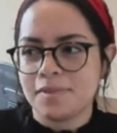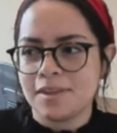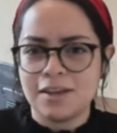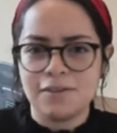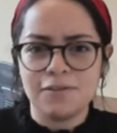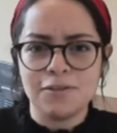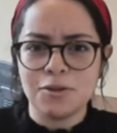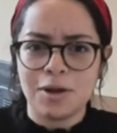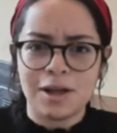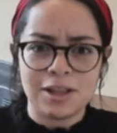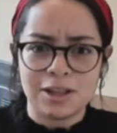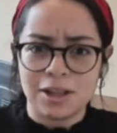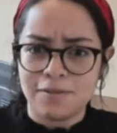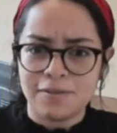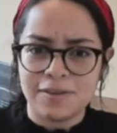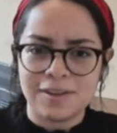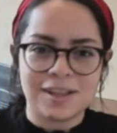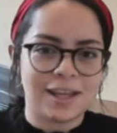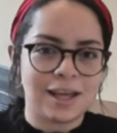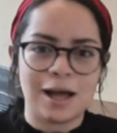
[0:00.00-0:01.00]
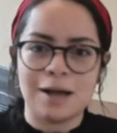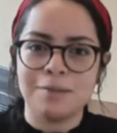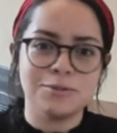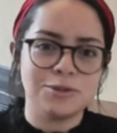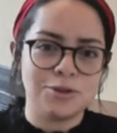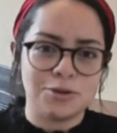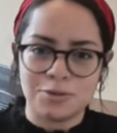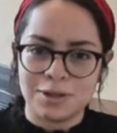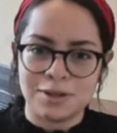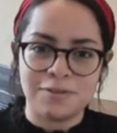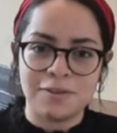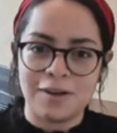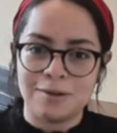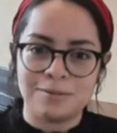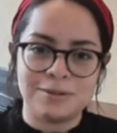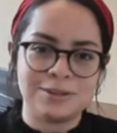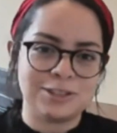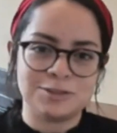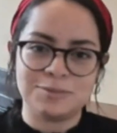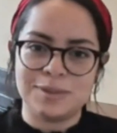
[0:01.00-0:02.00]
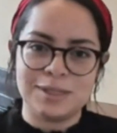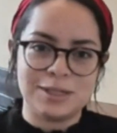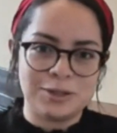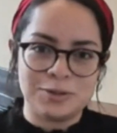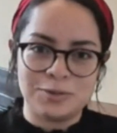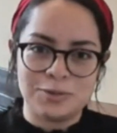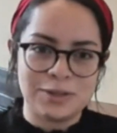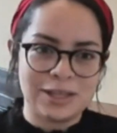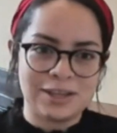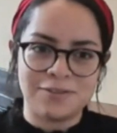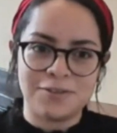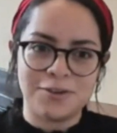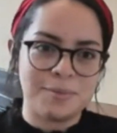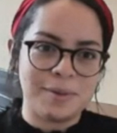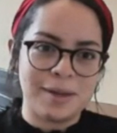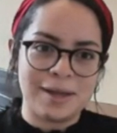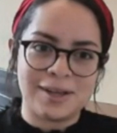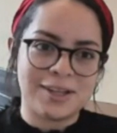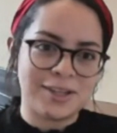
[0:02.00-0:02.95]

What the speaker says: even though I love it, like I'm totally fine with just being known like for my